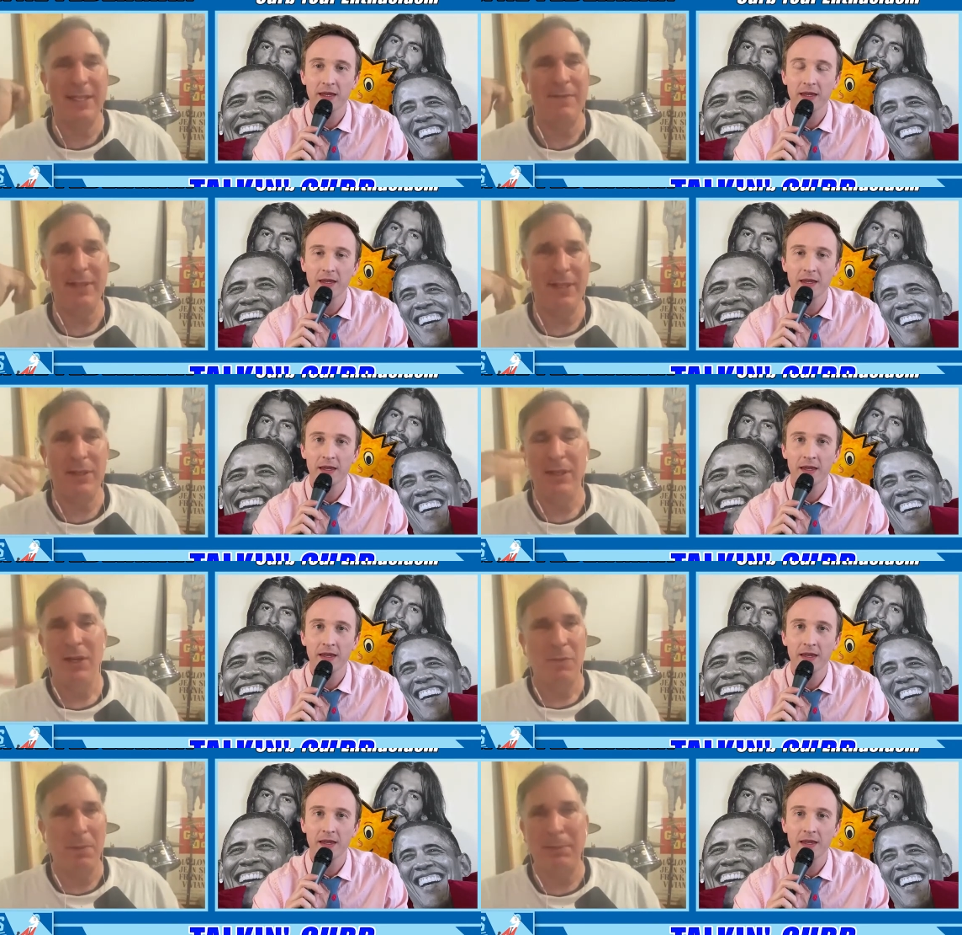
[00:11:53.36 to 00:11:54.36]
Speaker 1: even the
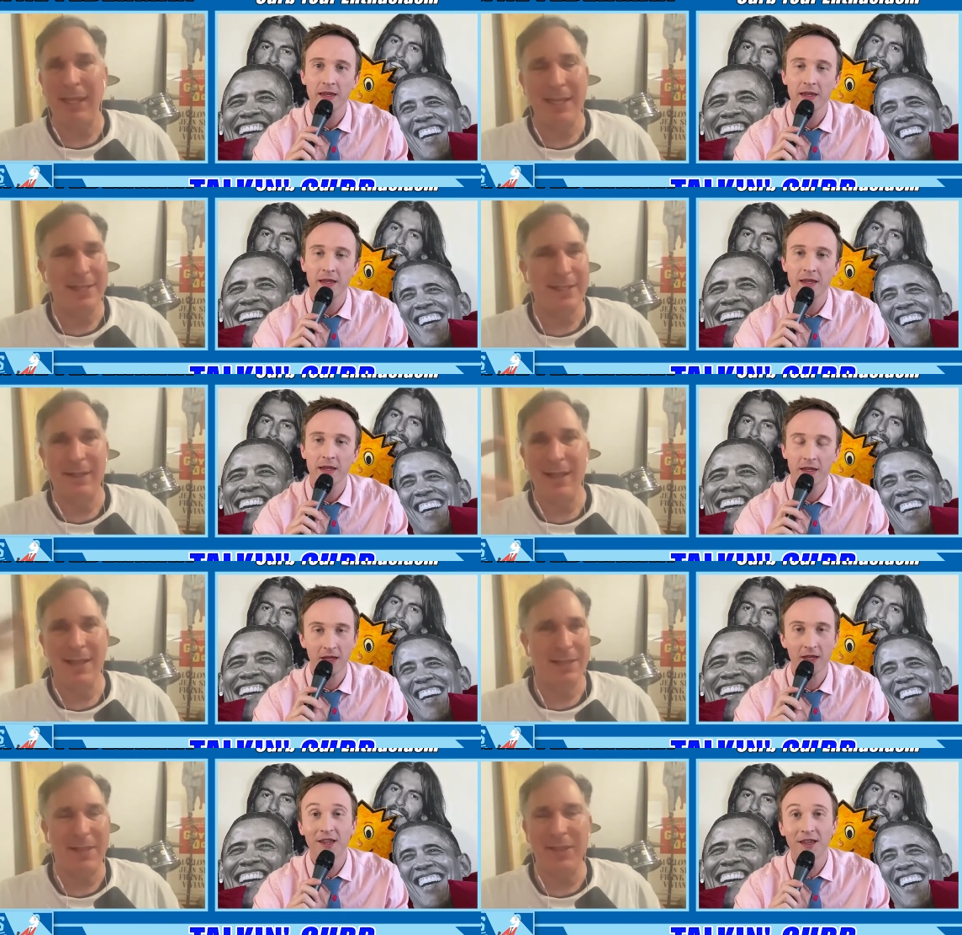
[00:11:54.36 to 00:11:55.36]
replace the
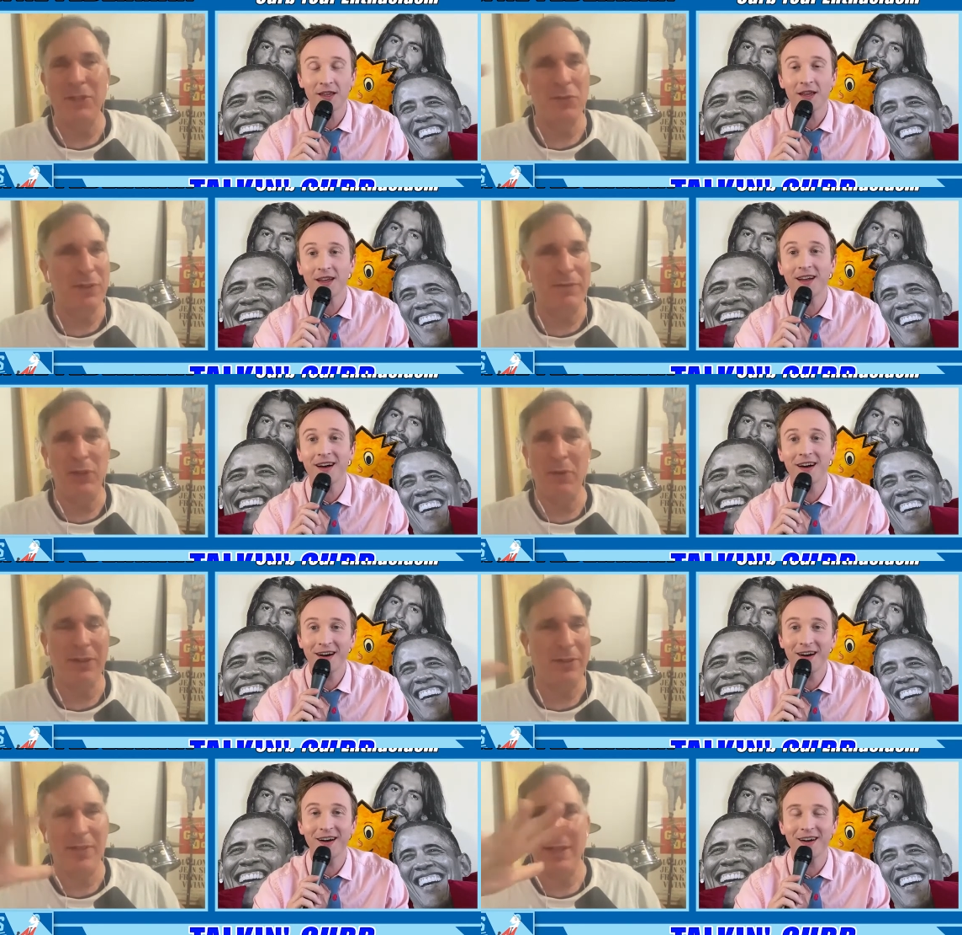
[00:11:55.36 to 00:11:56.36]
glass. I think there was a few
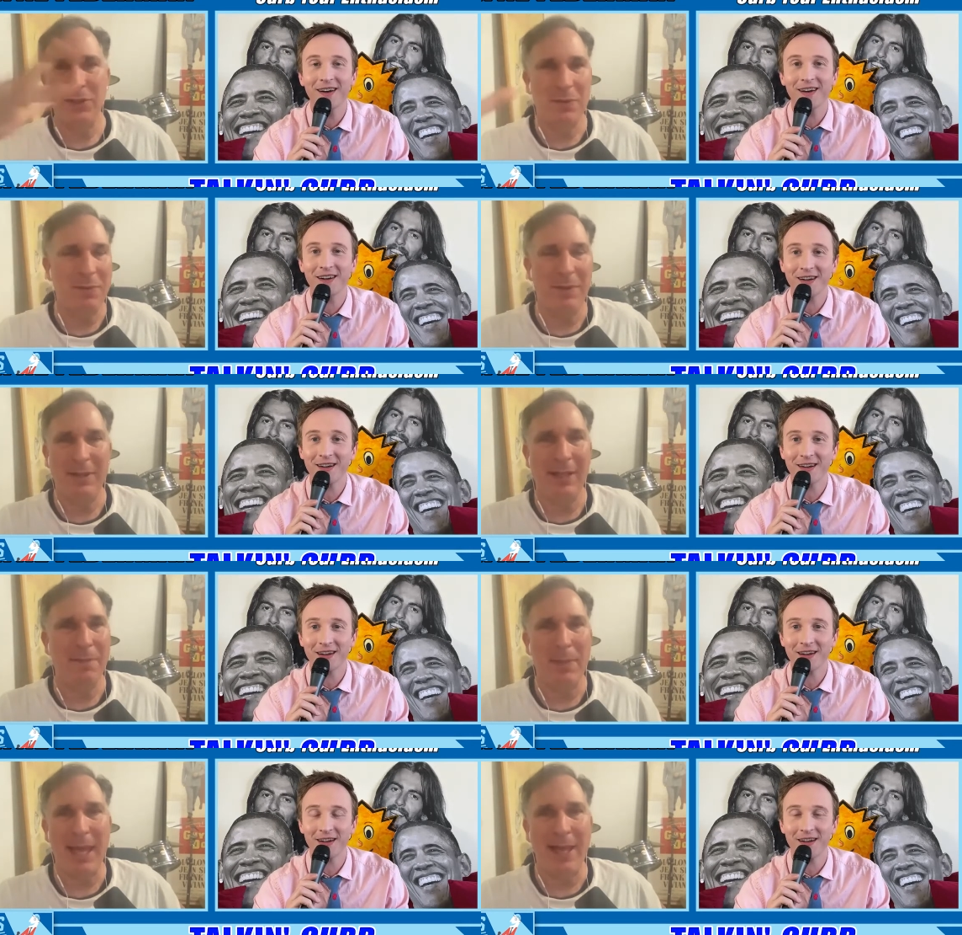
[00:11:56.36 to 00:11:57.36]
other things we went
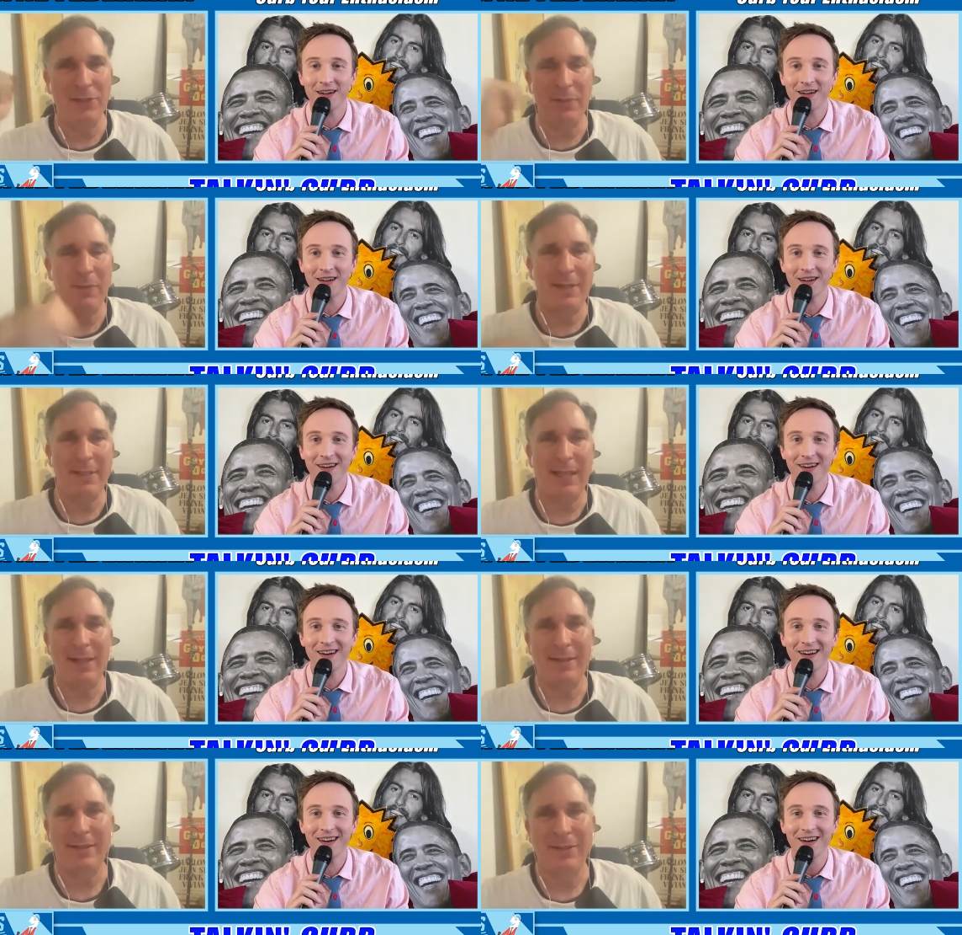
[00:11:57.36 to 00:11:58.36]
like paths we went
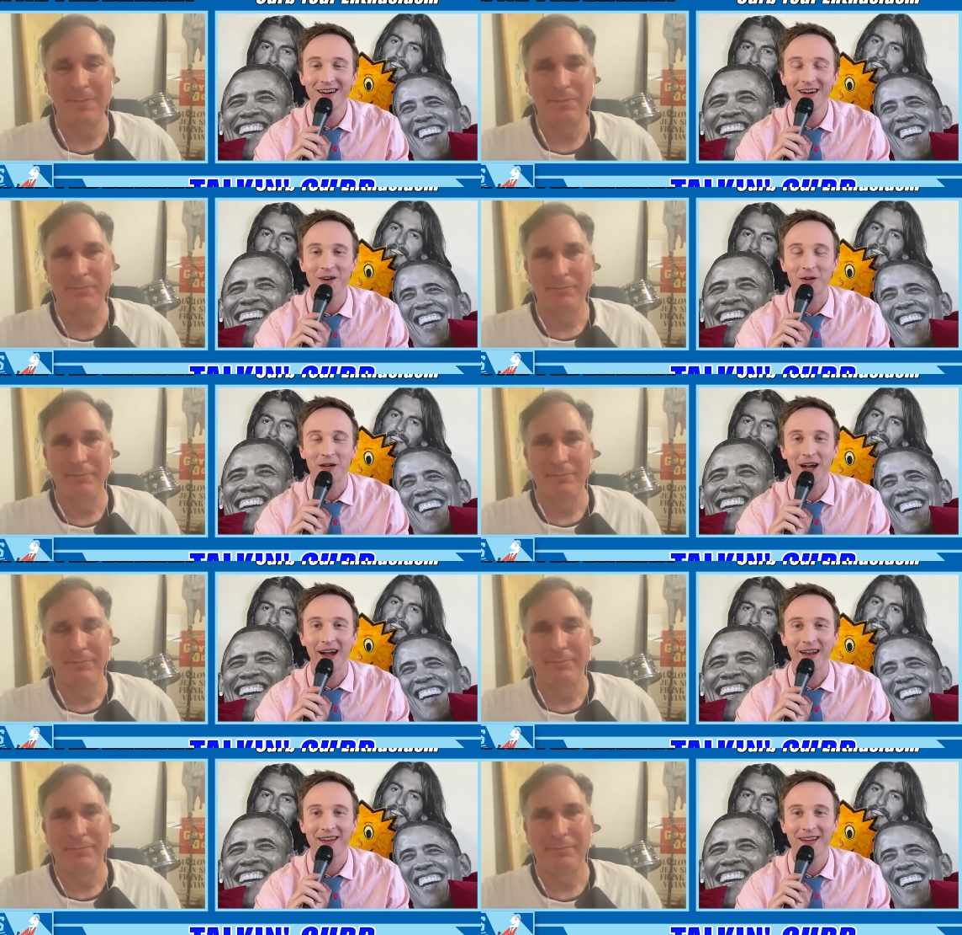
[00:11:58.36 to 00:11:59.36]
down.
Speaker 2: Oh
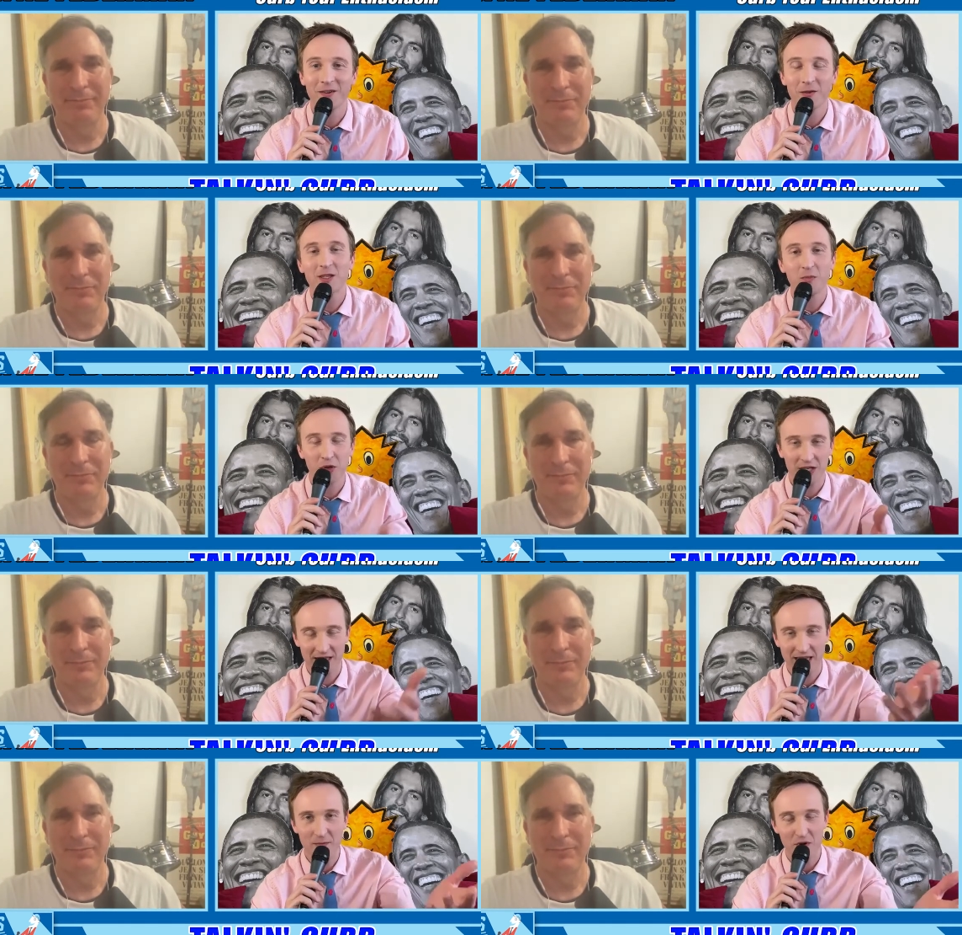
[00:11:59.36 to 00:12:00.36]
God. Well, that's the
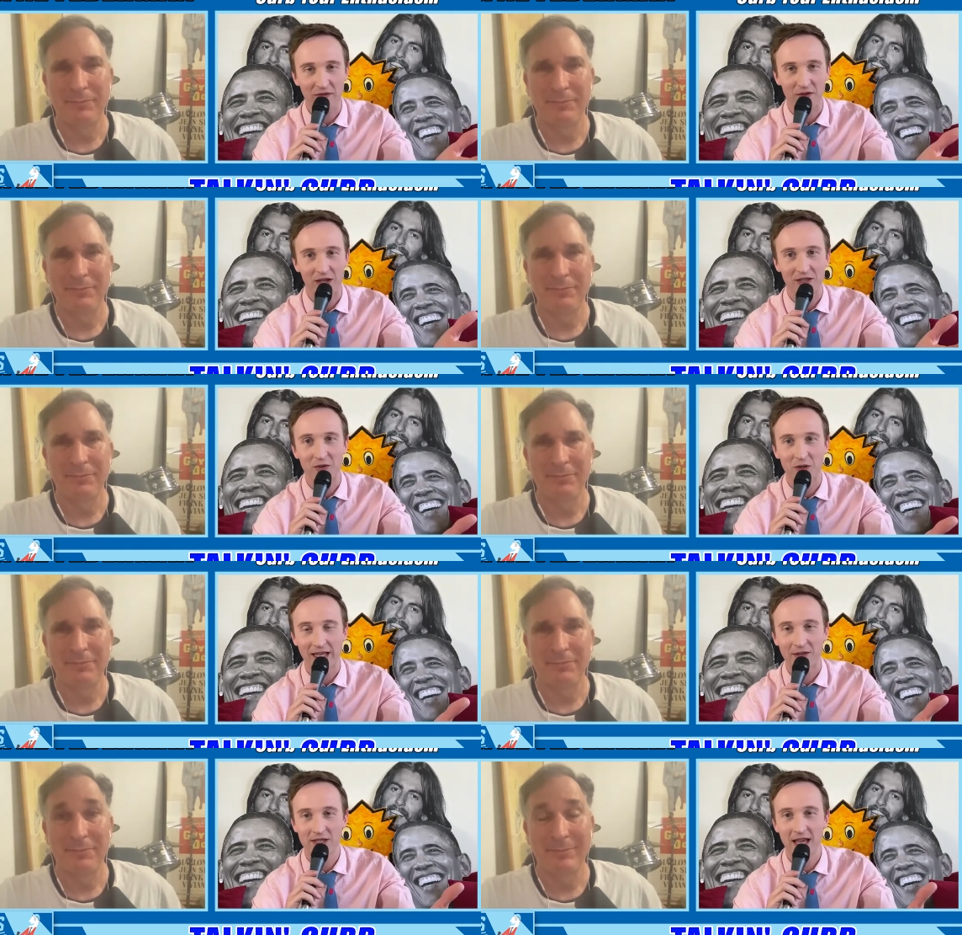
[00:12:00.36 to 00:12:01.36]
brilliance of the improv you get to do.
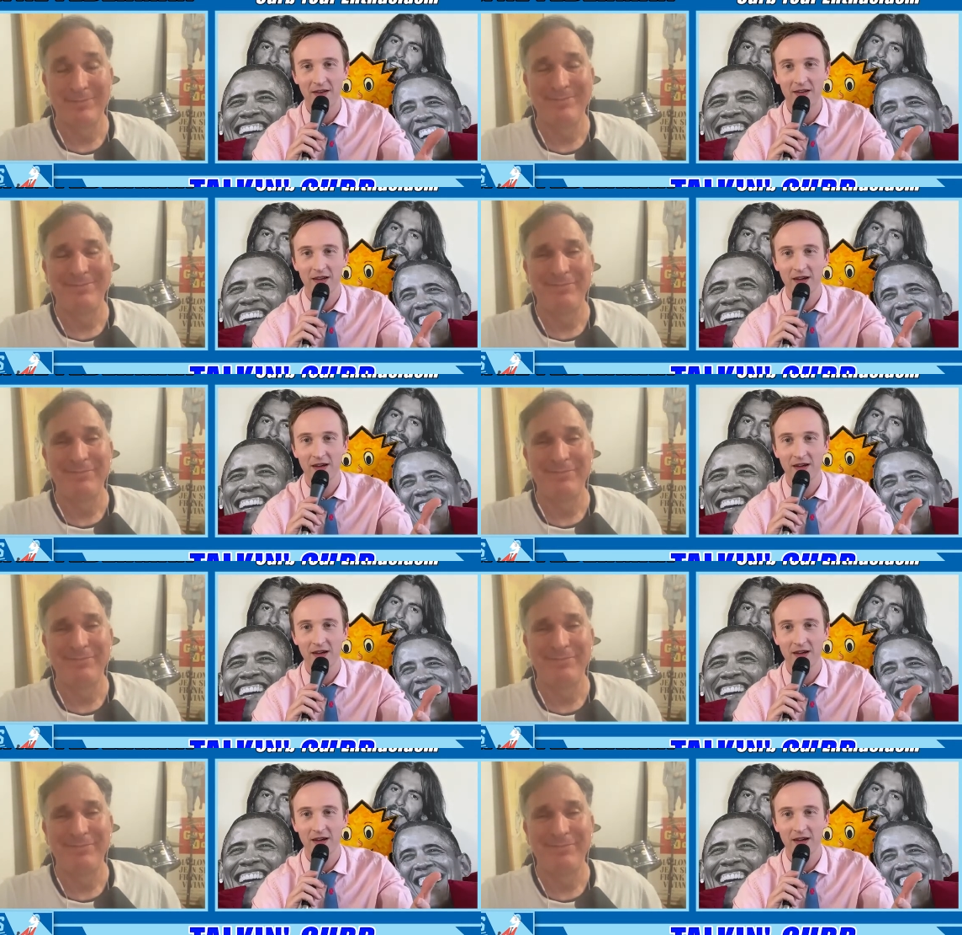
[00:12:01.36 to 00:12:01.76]
Like you said,